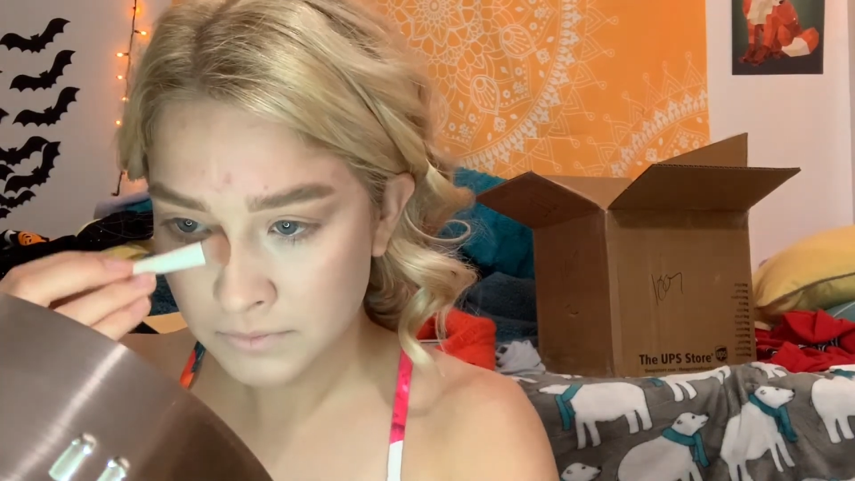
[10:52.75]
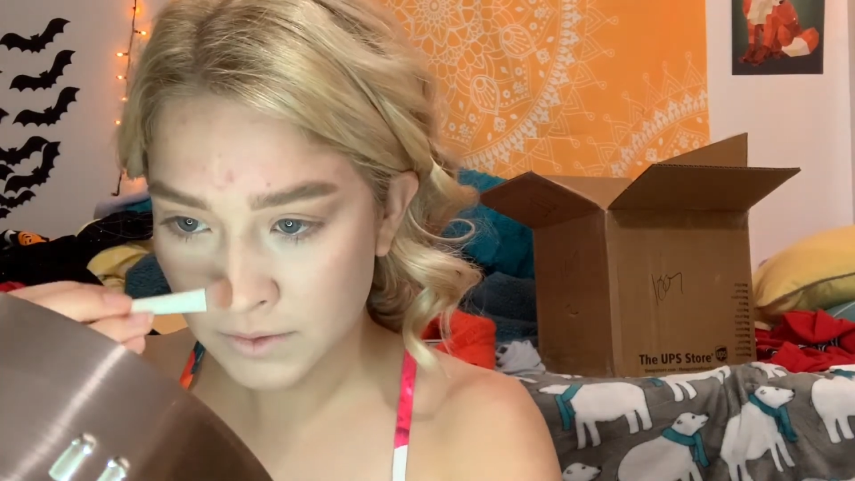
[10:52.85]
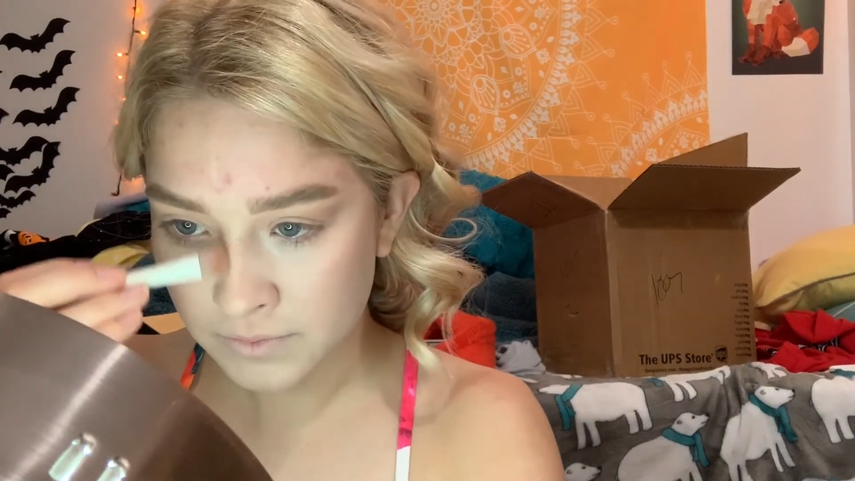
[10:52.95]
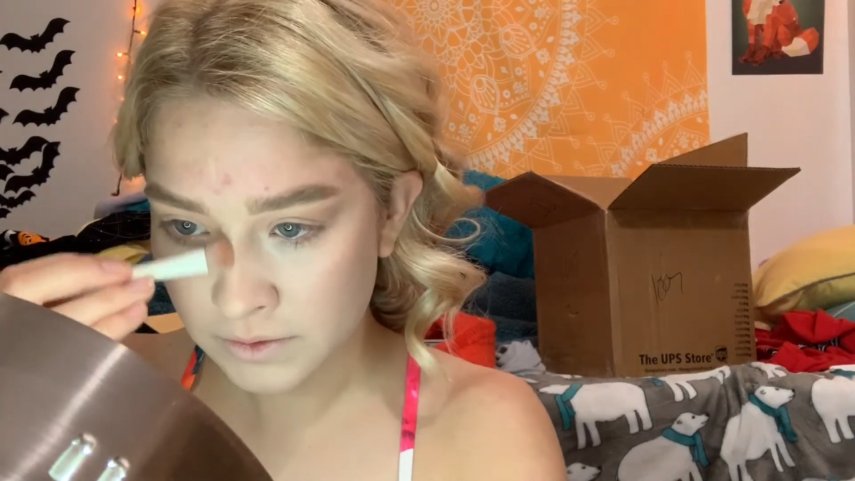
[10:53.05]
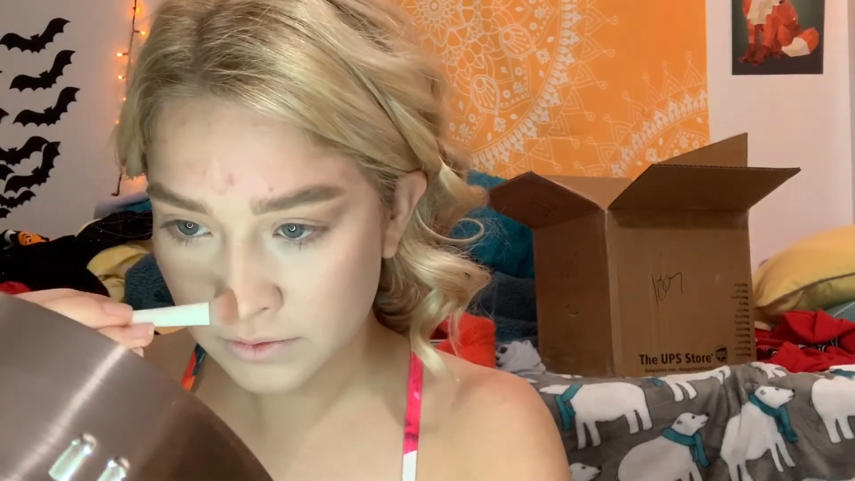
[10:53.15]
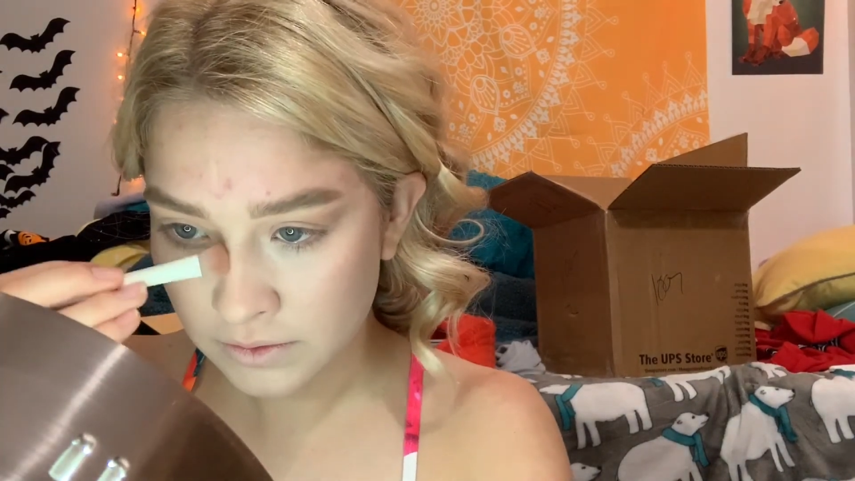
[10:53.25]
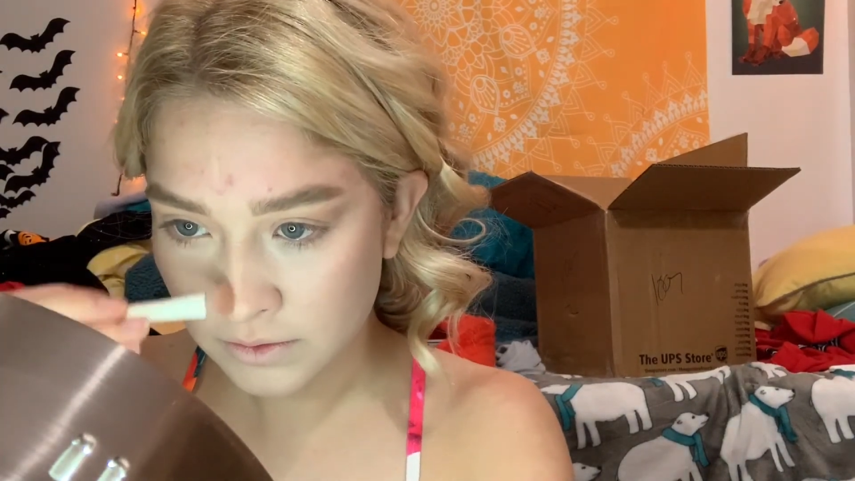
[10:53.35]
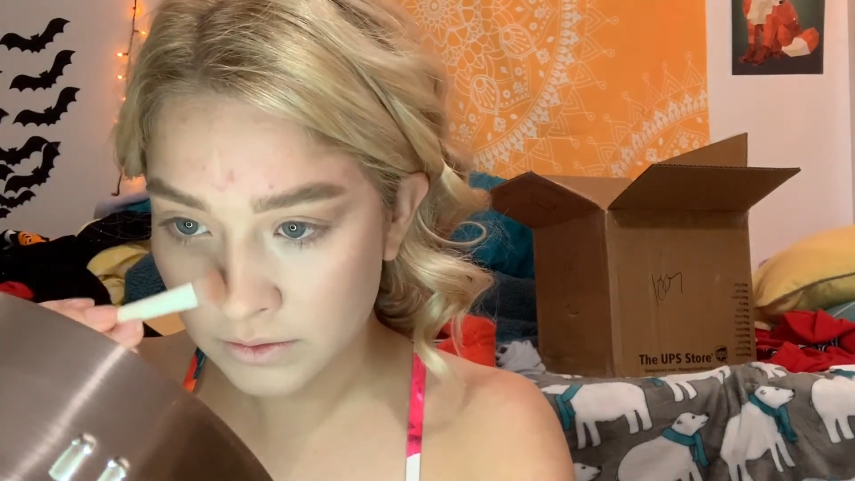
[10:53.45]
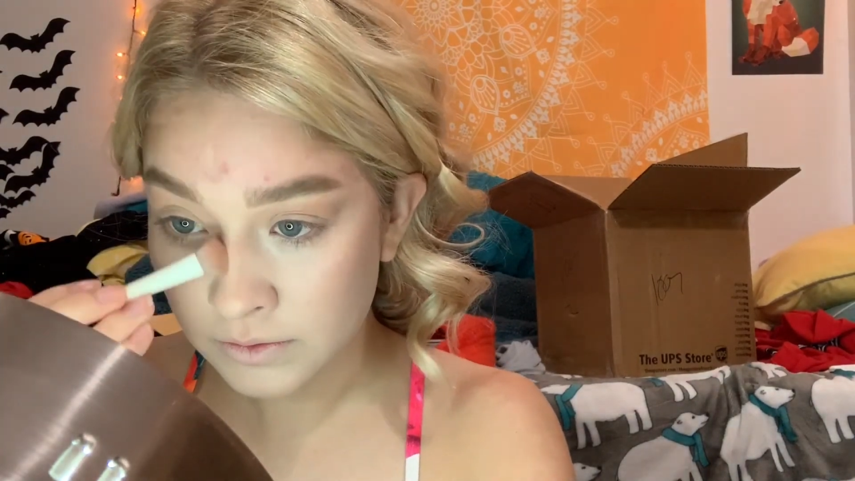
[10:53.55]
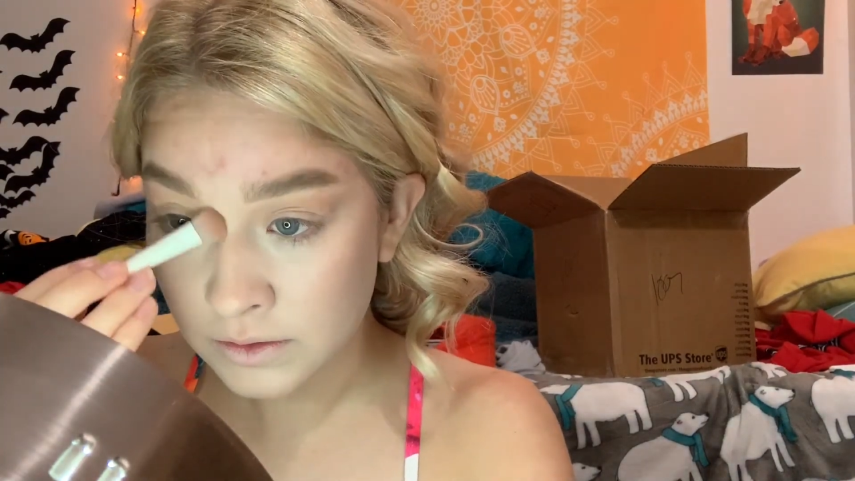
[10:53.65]
I'm also gonna
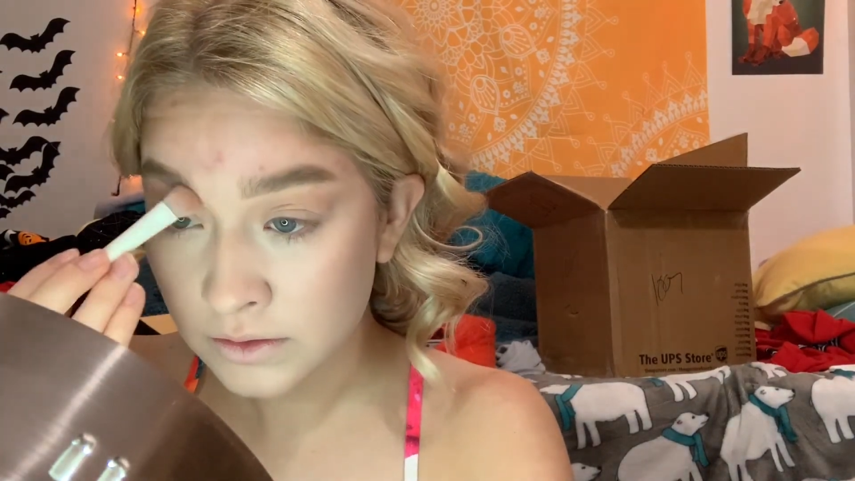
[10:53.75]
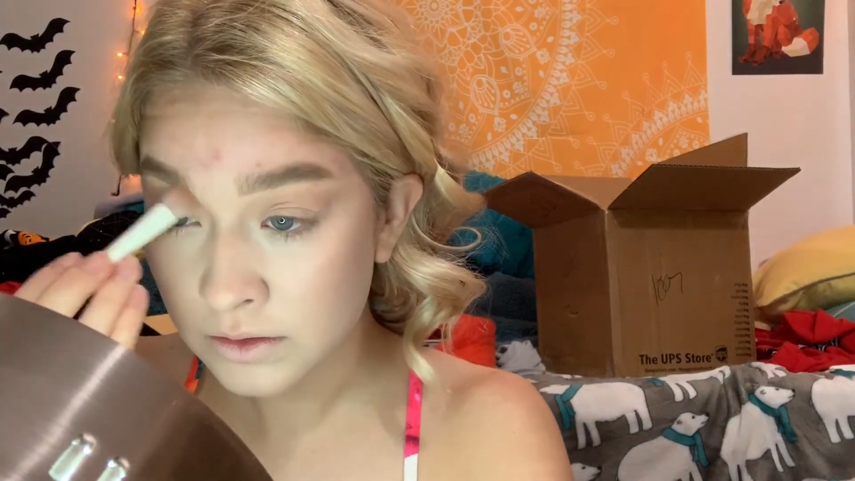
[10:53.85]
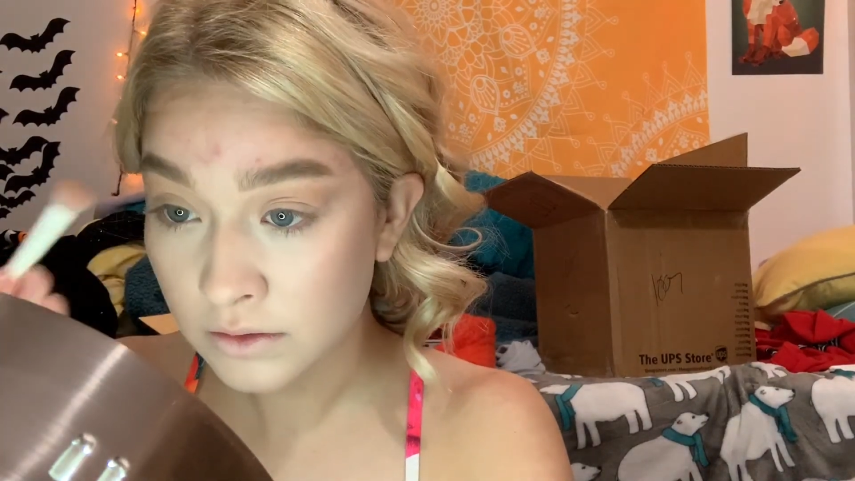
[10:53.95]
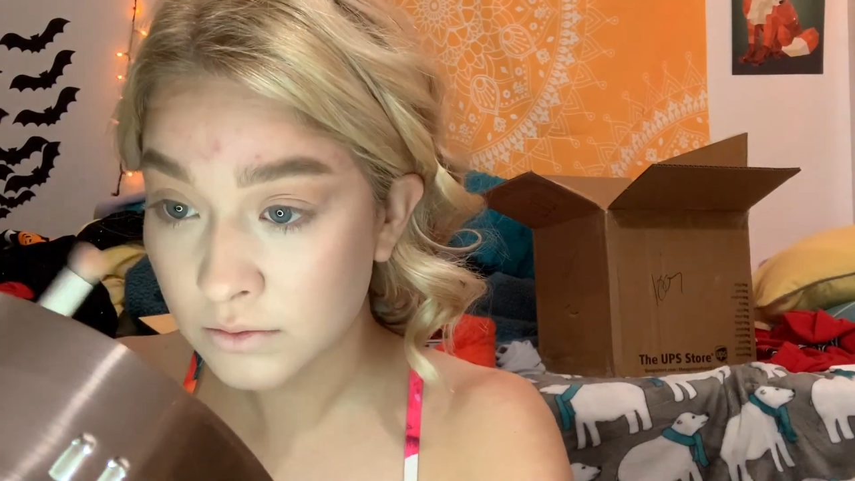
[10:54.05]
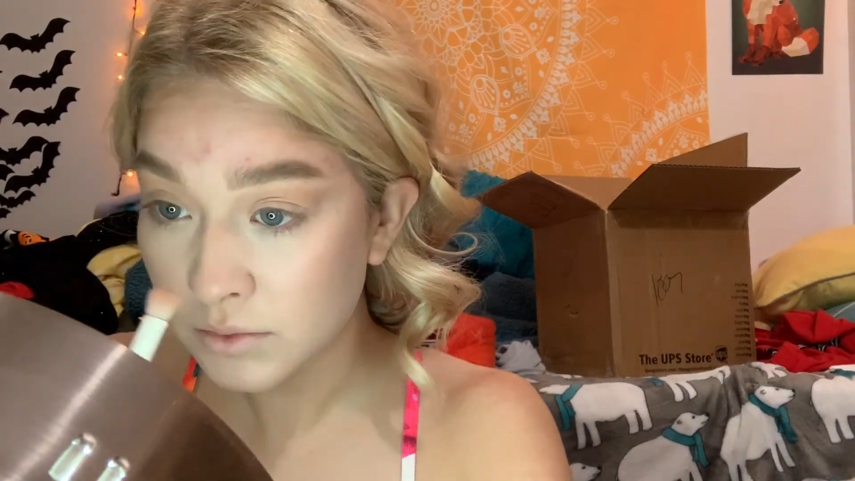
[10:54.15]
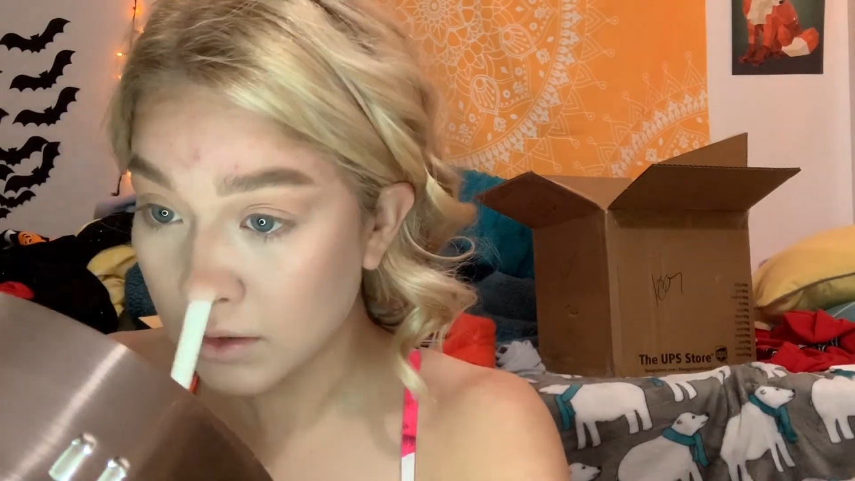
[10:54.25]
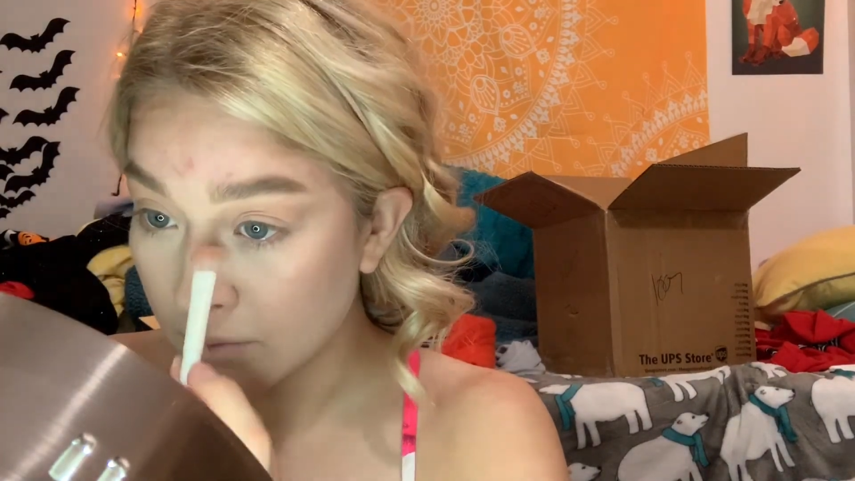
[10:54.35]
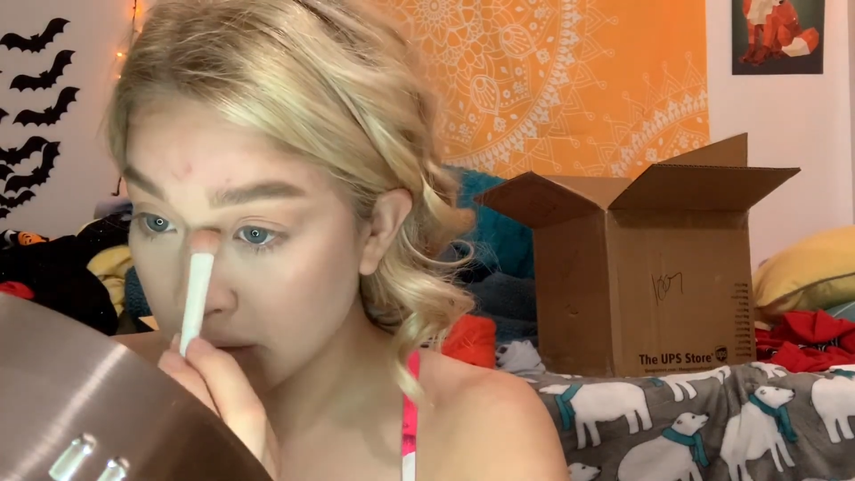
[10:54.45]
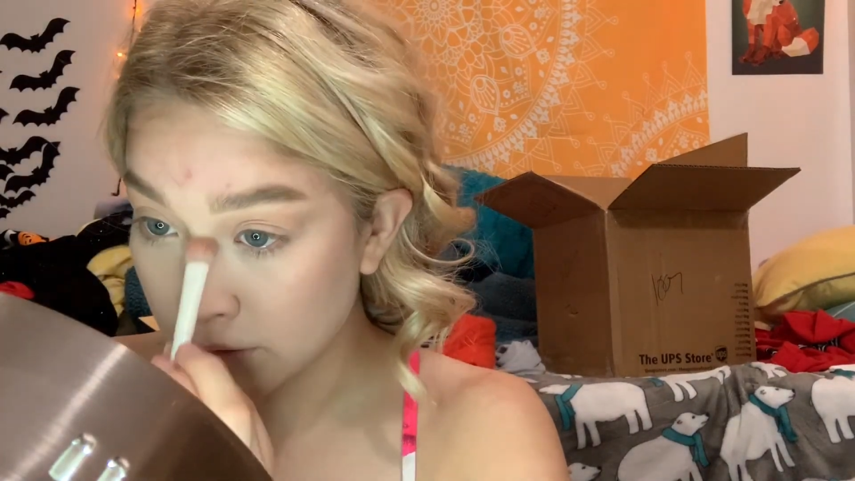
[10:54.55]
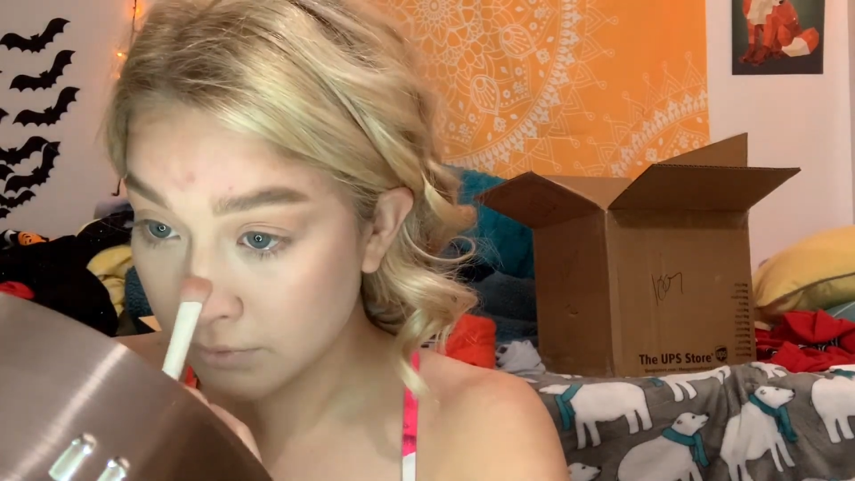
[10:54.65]
do it just a little bit on
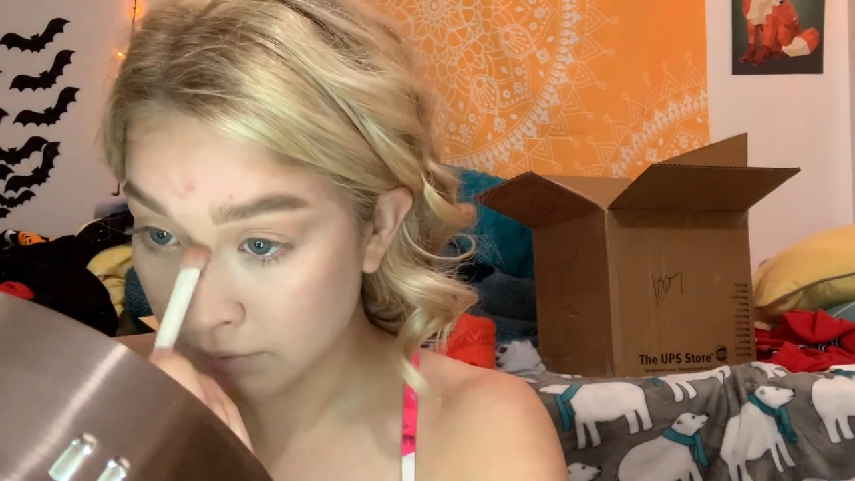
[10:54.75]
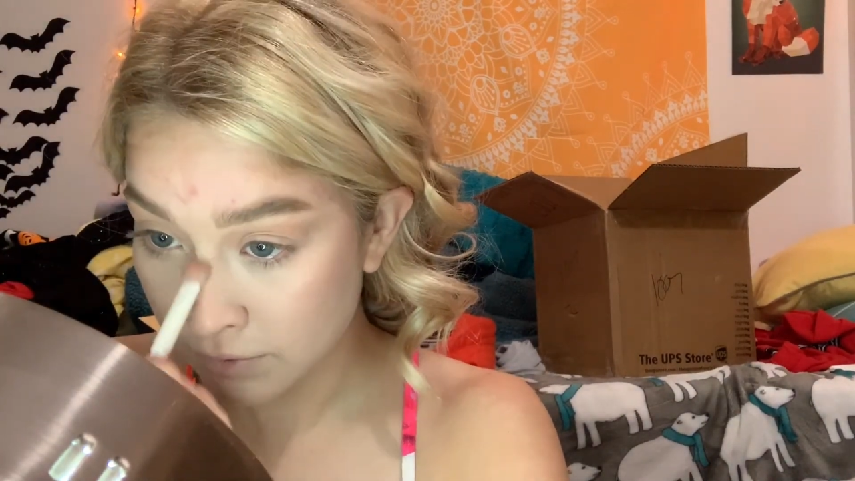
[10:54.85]
my nose